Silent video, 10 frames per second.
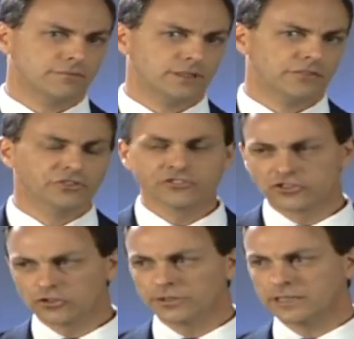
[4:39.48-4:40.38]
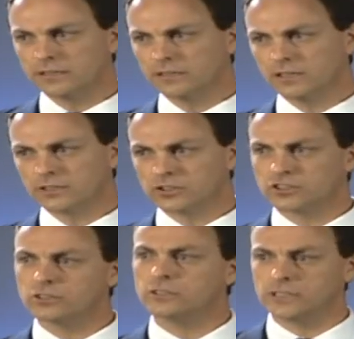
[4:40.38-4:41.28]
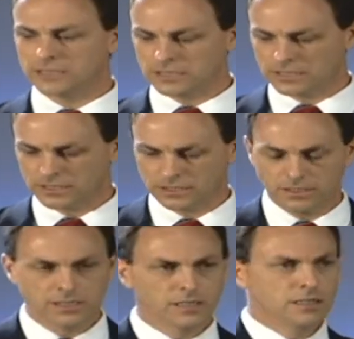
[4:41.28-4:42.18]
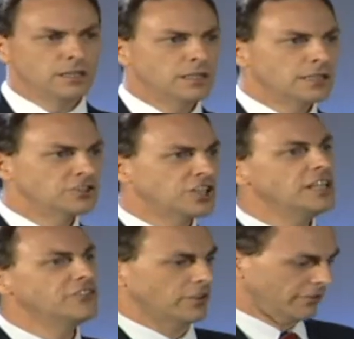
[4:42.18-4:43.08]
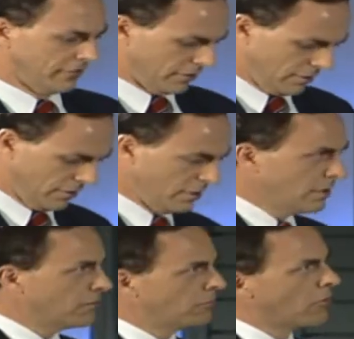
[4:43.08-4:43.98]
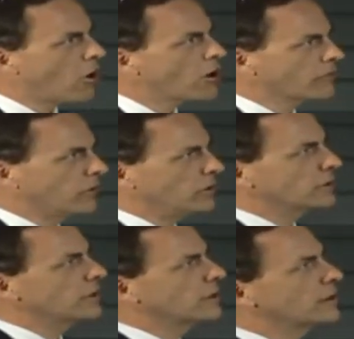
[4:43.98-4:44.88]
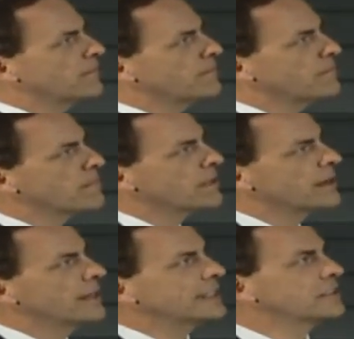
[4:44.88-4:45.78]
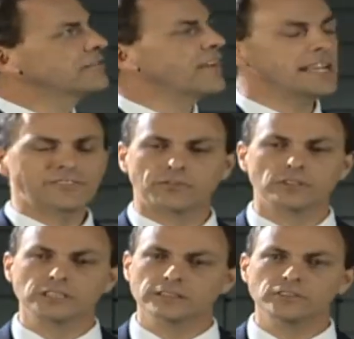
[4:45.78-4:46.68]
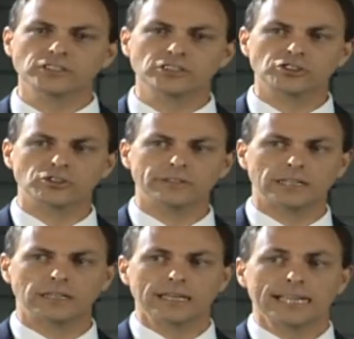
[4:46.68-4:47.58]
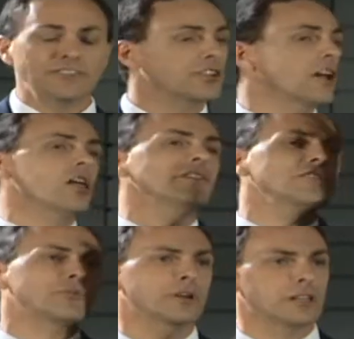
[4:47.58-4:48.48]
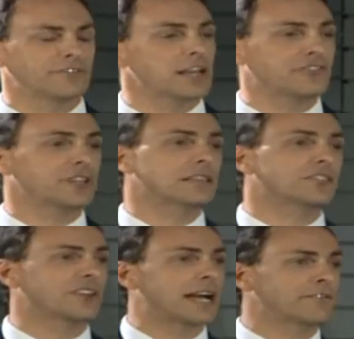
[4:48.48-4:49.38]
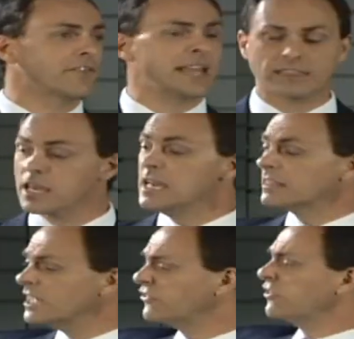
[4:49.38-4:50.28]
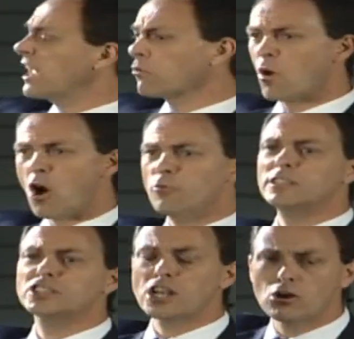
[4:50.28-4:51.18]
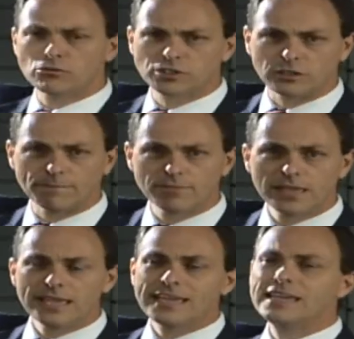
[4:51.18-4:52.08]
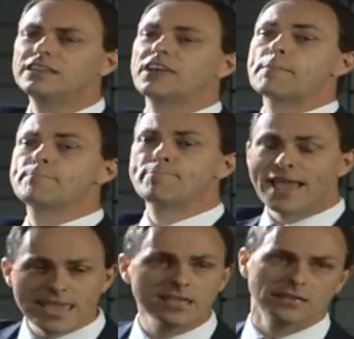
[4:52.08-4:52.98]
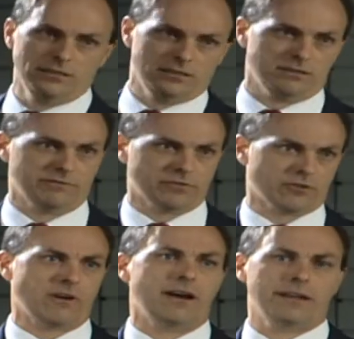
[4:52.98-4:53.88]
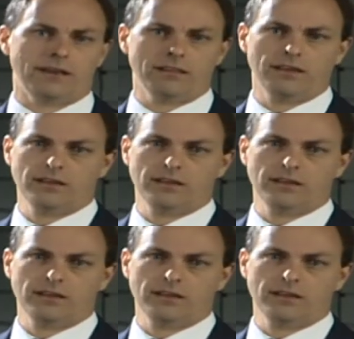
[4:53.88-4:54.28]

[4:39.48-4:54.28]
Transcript: Centurion understood this. Jesus marveled at the faithfulness of the centurion. He said, in all of Israel, I've not seen this kind of faith. This is a Roman soldier. He is a pagan, for crying out loud.